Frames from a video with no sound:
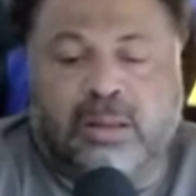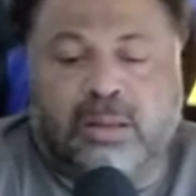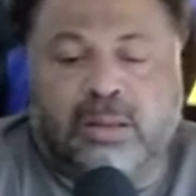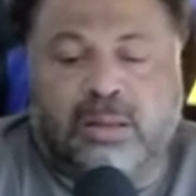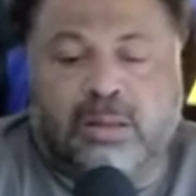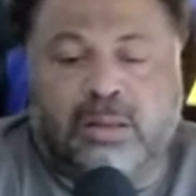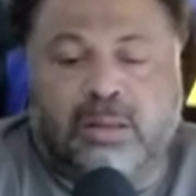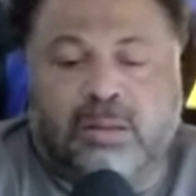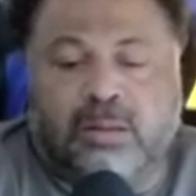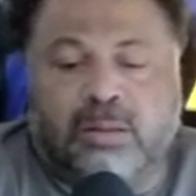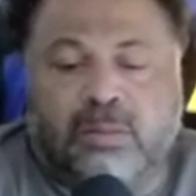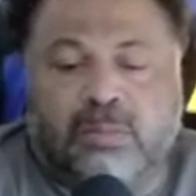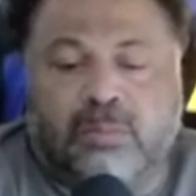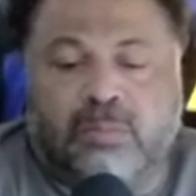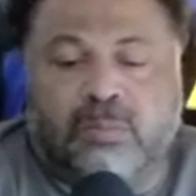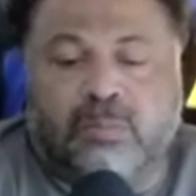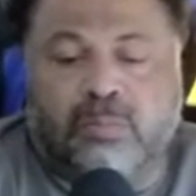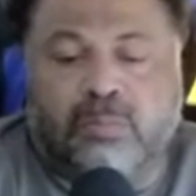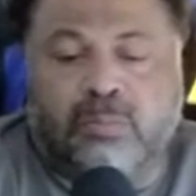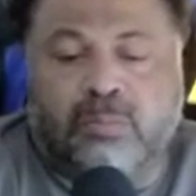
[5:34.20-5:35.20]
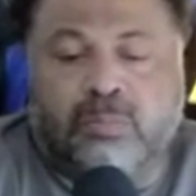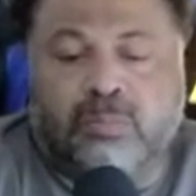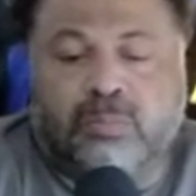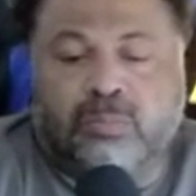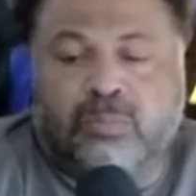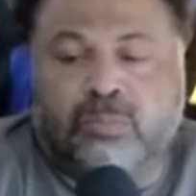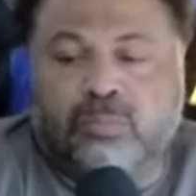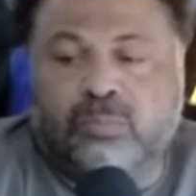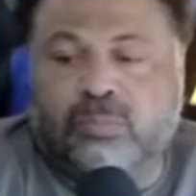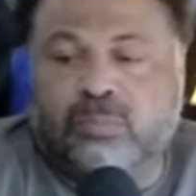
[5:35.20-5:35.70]

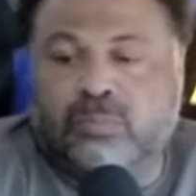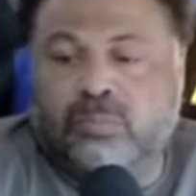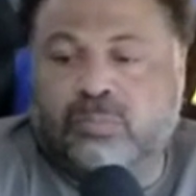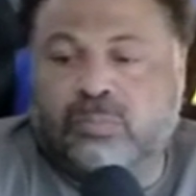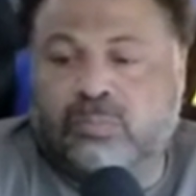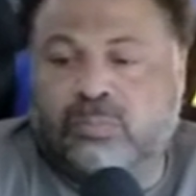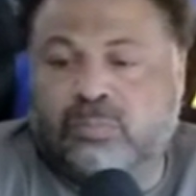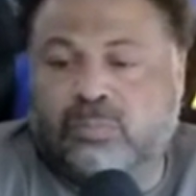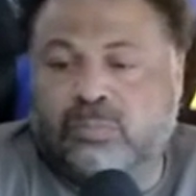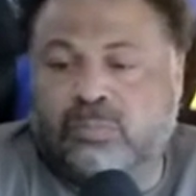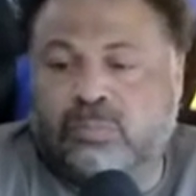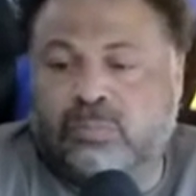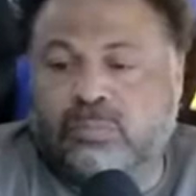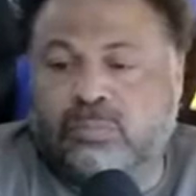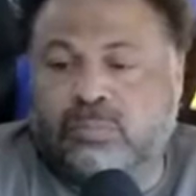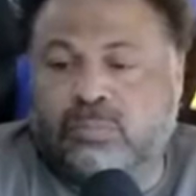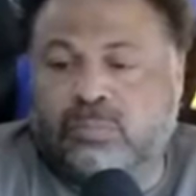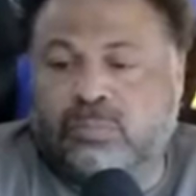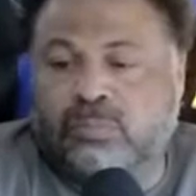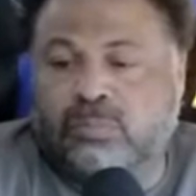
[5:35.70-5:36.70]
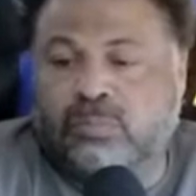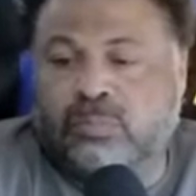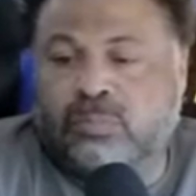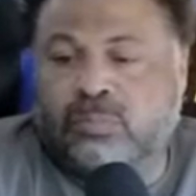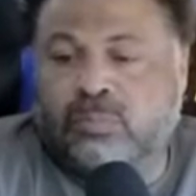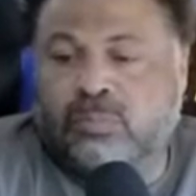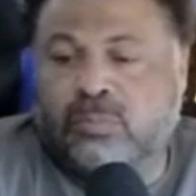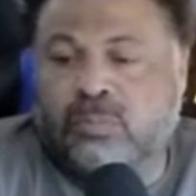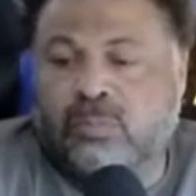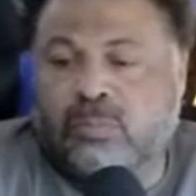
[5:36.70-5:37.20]

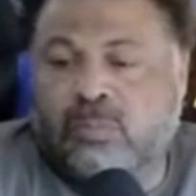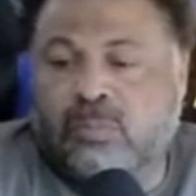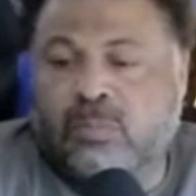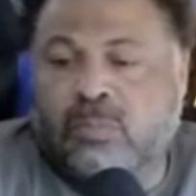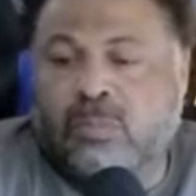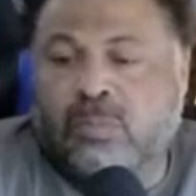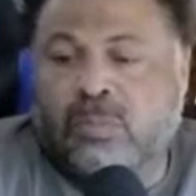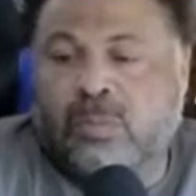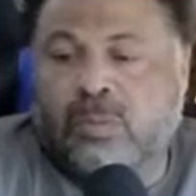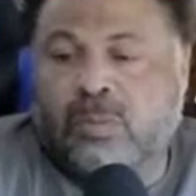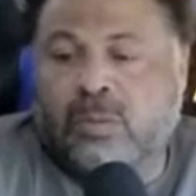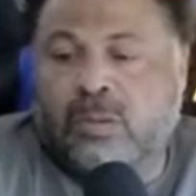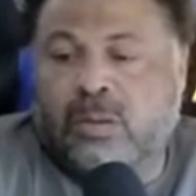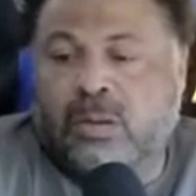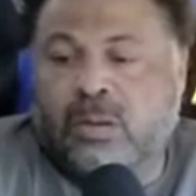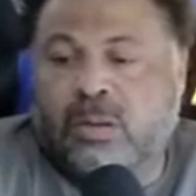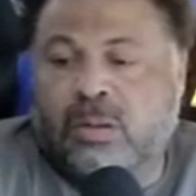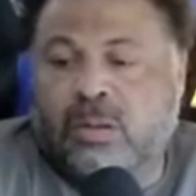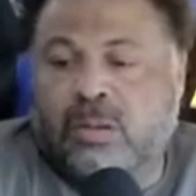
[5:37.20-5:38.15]
Nobody speaks.